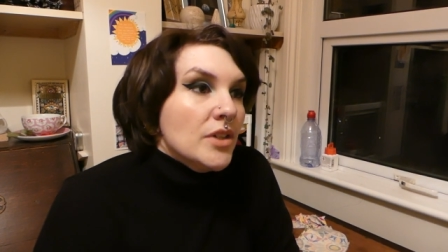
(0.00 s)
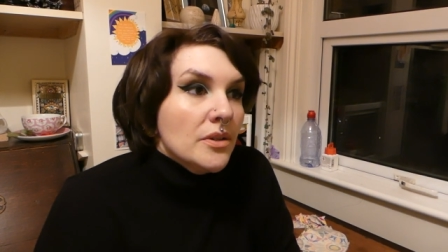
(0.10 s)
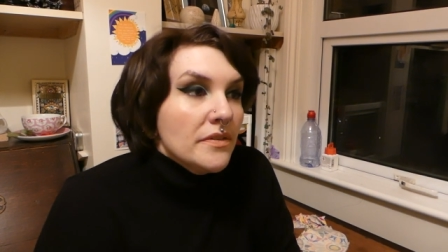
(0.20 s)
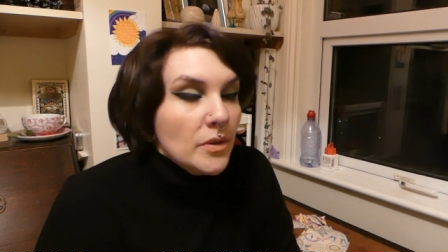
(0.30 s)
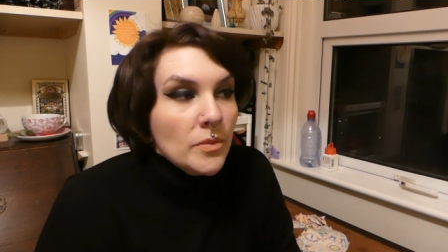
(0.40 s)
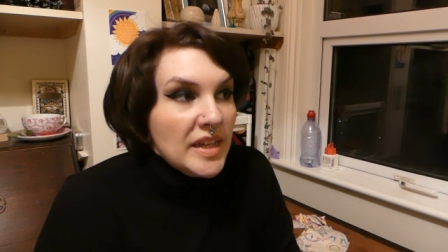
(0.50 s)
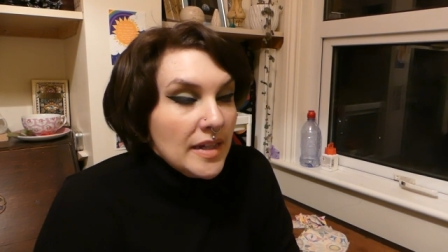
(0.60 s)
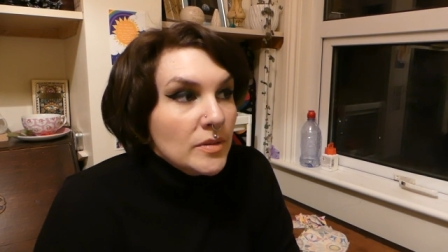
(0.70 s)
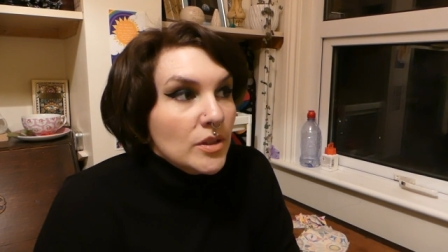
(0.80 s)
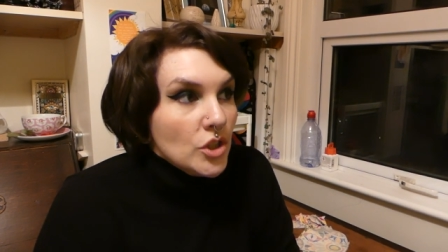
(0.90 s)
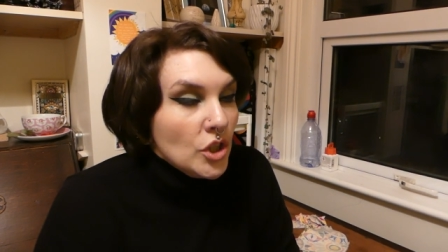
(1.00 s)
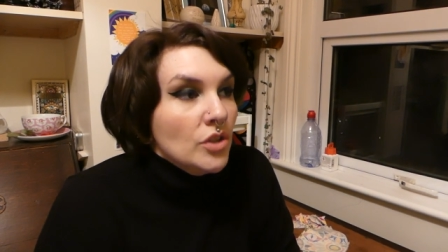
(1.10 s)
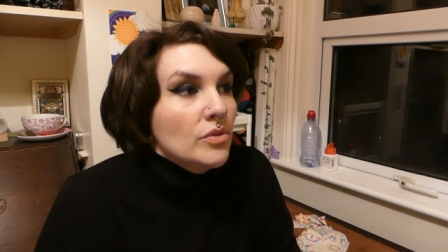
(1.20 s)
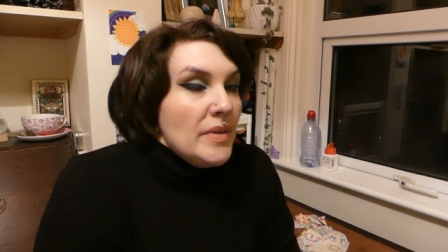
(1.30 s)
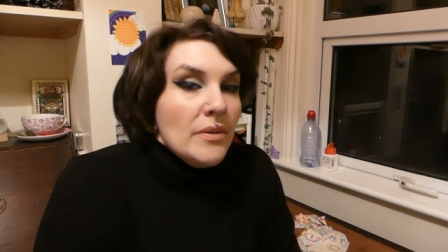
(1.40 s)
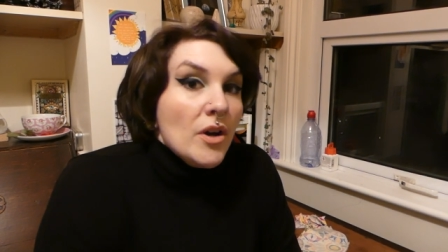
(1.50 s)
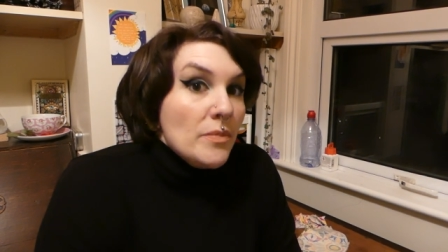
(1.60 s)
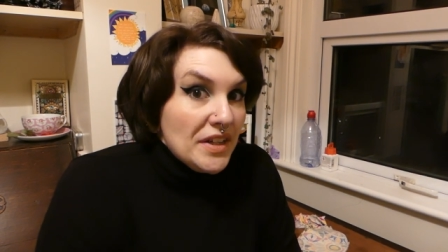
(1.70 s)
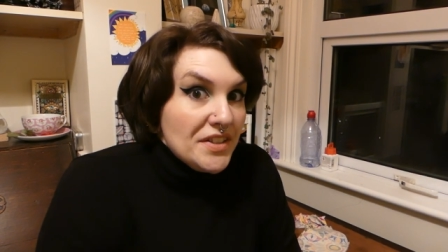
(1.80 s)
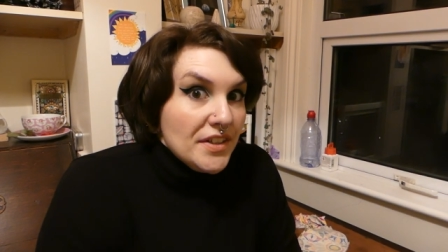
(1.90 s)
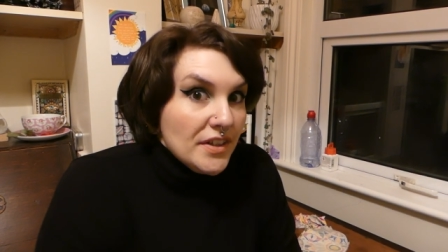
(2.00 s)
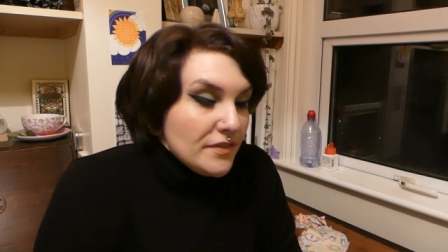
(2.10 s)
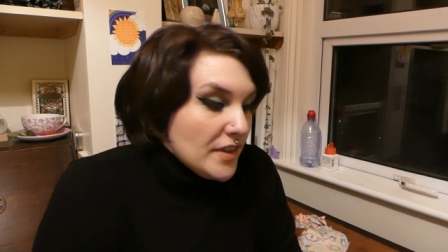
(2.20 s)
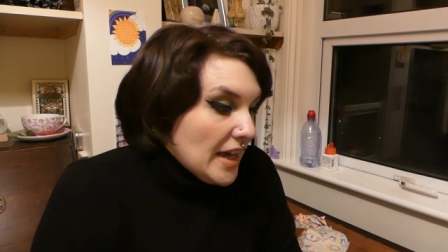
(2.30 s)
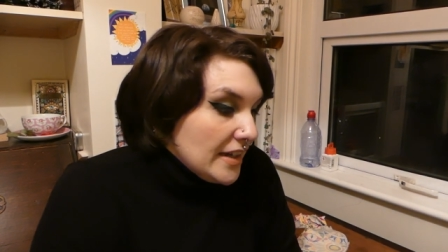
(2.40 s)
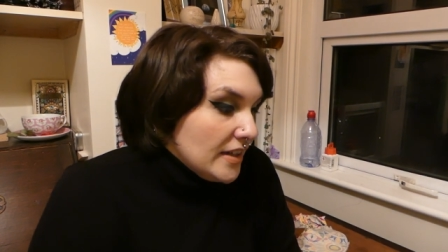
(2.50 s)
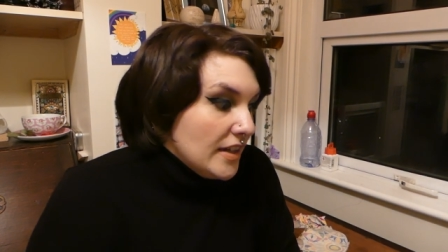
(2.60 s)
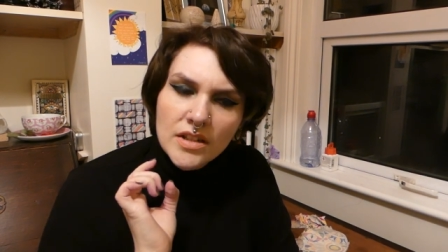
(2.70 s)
know if it'll be able to be robust enough for that.